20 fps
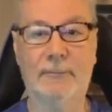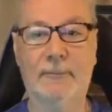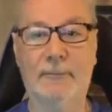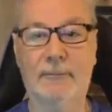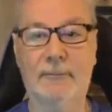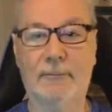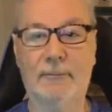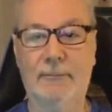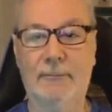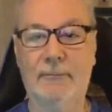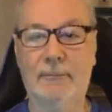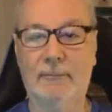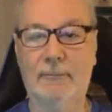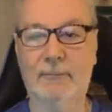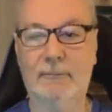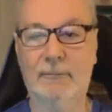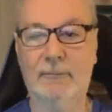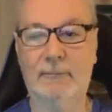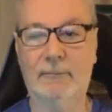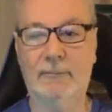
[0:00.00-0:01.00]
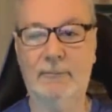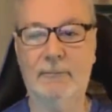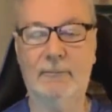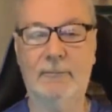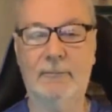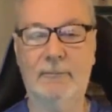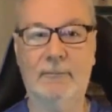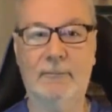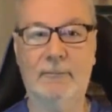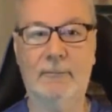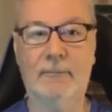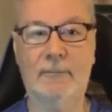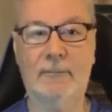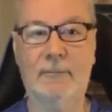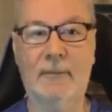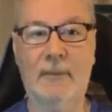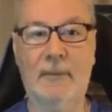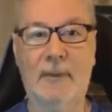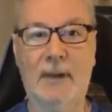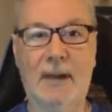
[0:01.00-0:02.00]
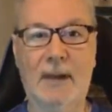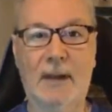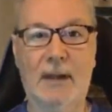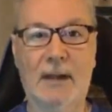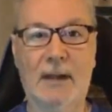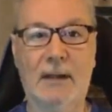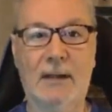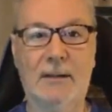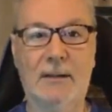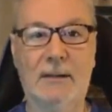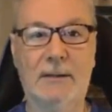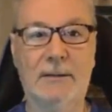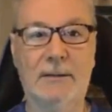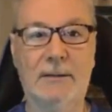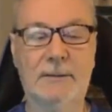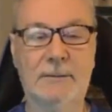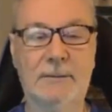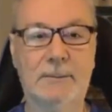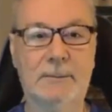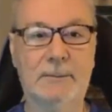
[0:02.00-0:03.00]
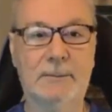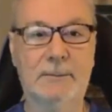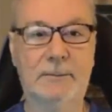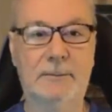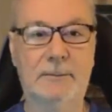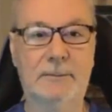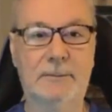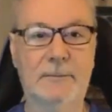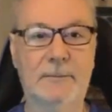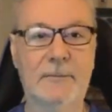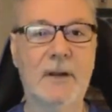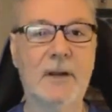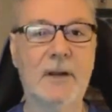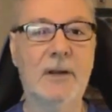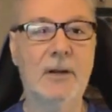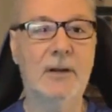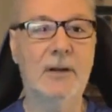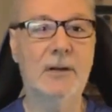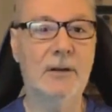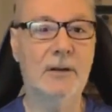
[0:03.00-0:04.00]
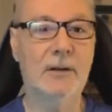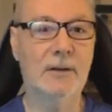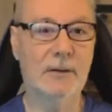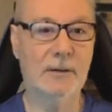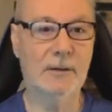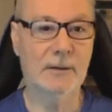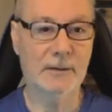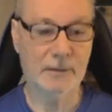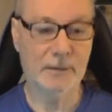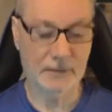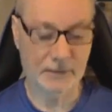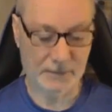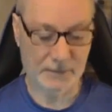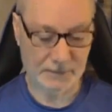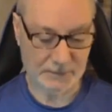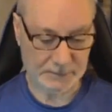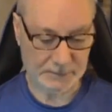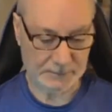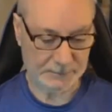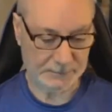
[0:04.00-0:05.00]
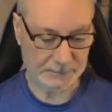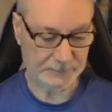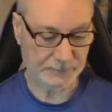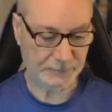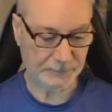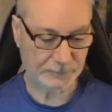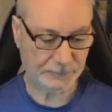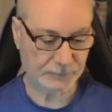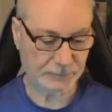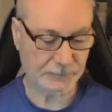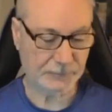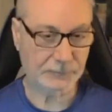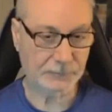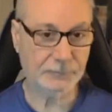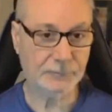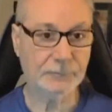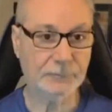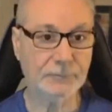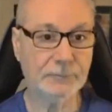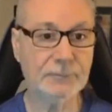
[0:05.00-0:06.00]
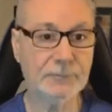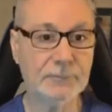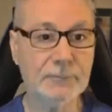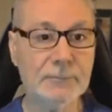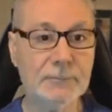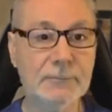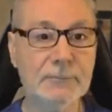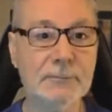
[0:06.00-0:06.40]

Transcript: No words are spoken by the person on screen.